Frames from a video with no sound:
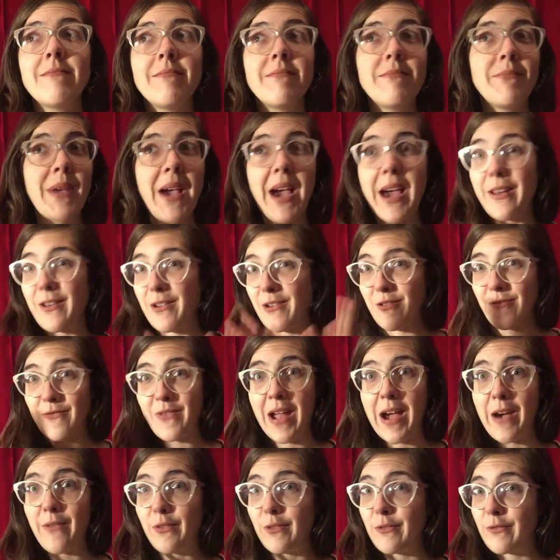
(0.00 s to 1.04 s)
pattern
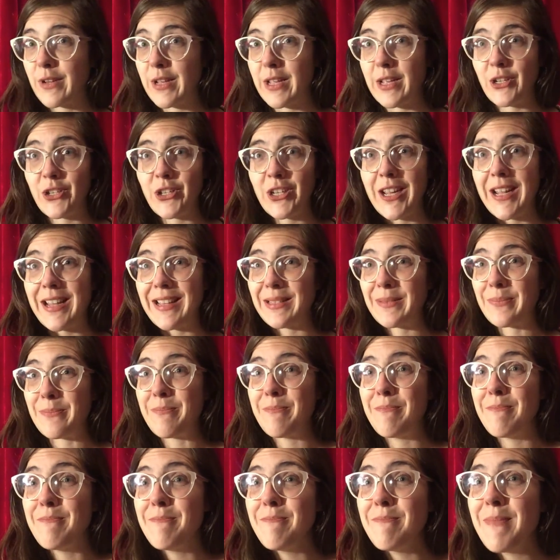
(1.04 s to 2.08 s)
Ravelry. She has
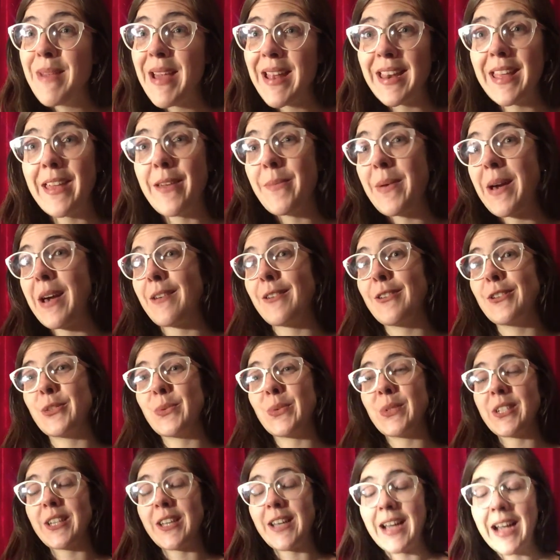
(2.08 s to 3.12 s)
many patterns,
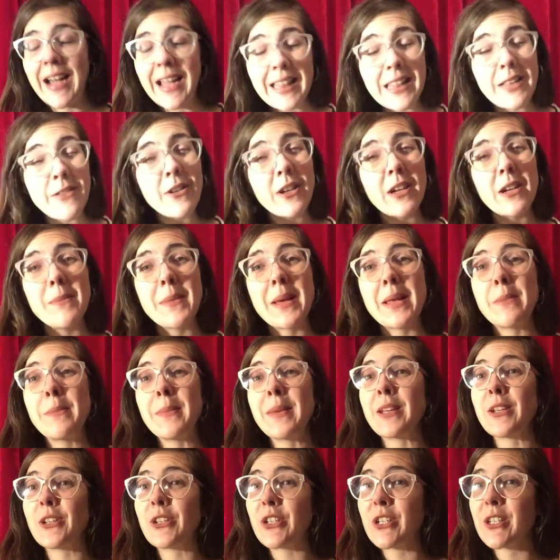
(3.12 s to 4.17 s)
which I highly recommend
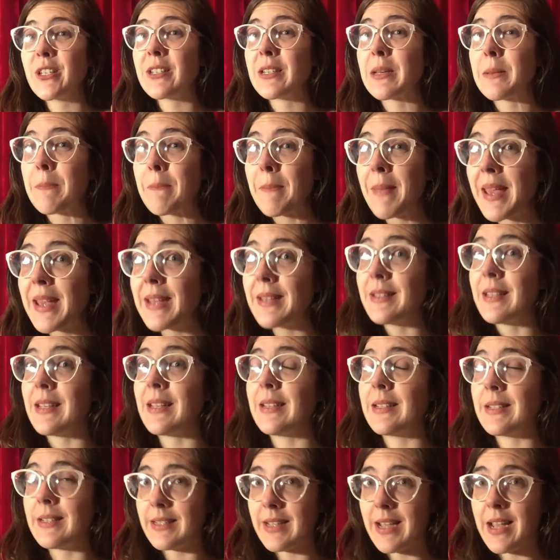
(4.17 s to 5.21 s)
because she's an amazing
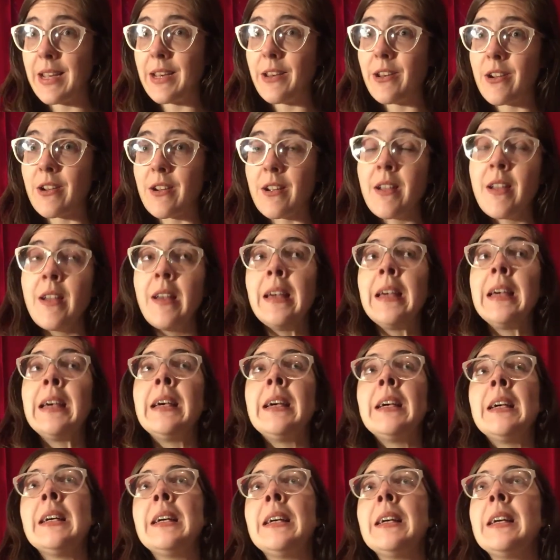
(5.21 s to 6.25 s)
designer.
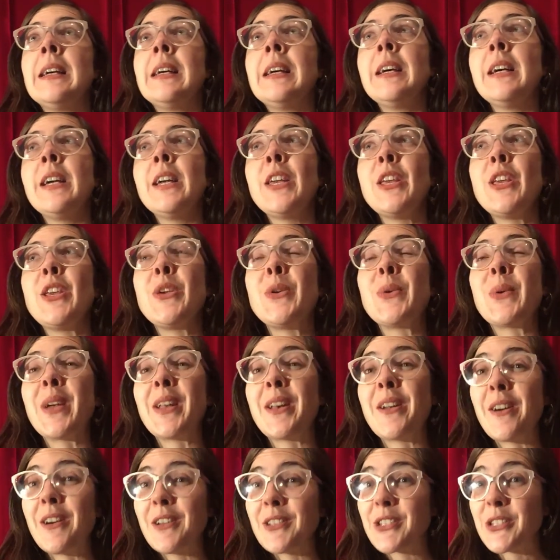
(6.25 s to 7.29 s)
You can
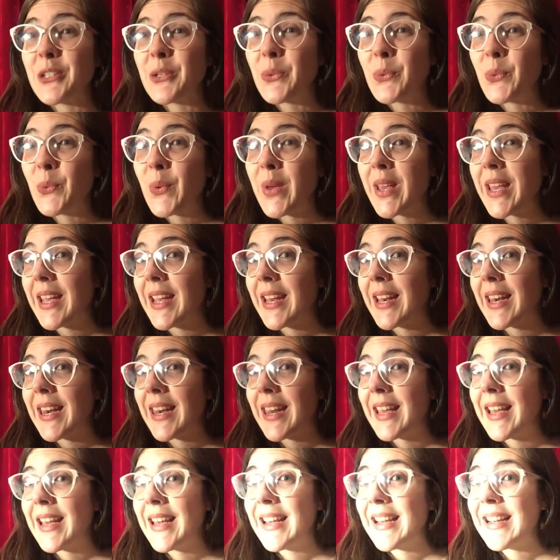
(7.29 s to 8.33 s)
also win
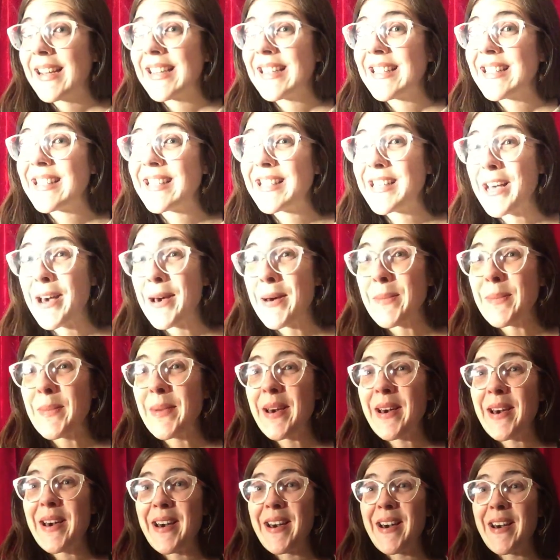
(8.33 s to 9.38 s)
some
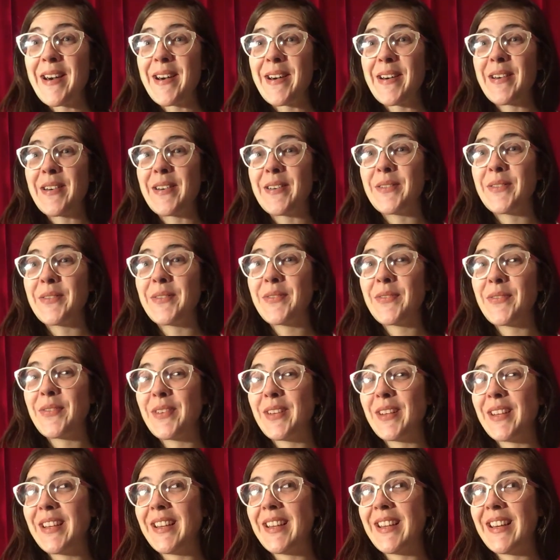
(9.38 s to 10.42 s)
of
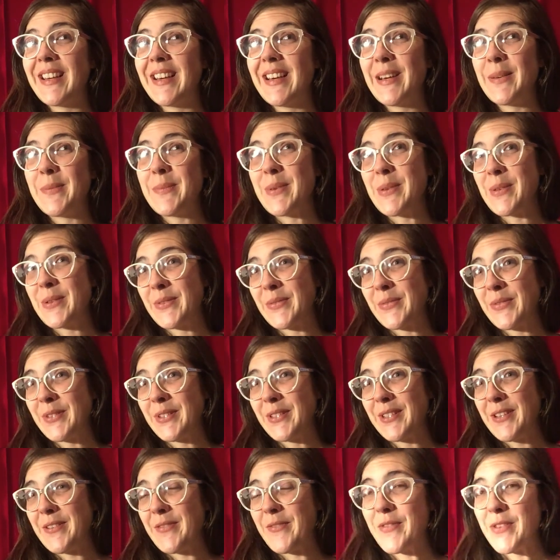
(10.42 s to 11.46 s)
a beautiful
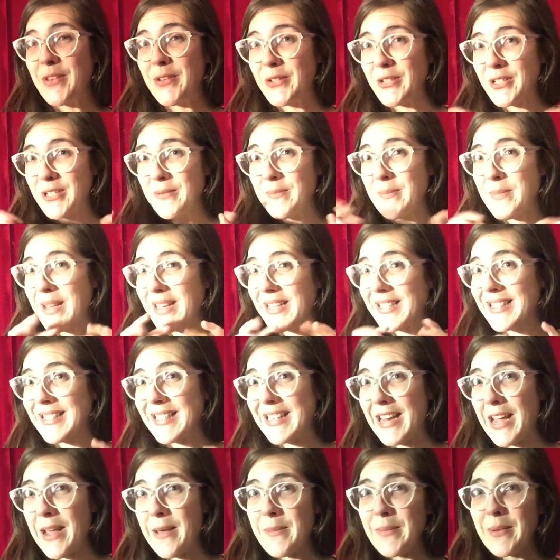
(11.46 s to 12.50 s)
infusion mix that
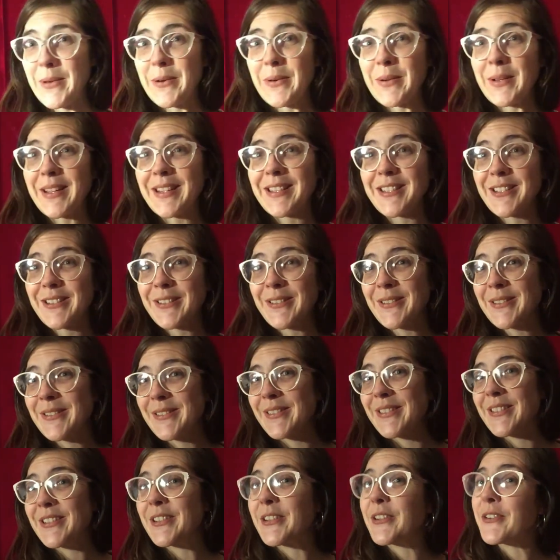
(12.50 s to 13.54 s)
I'm going to
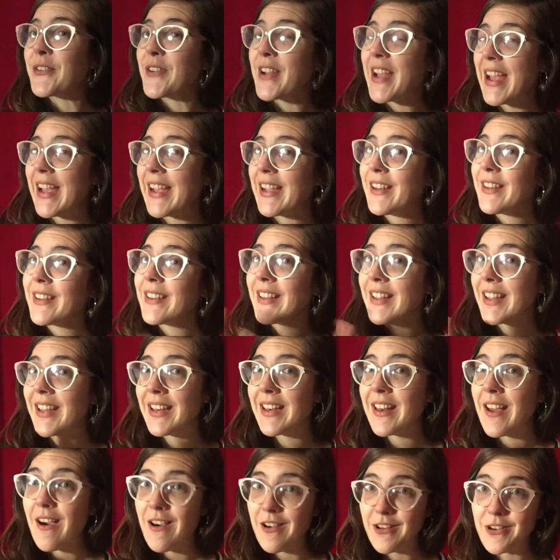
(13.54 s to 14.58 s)
create in
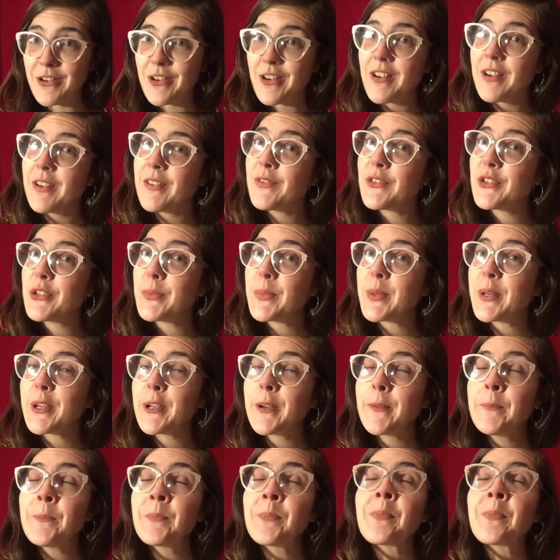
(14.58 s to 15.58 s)
honor of Jupiter,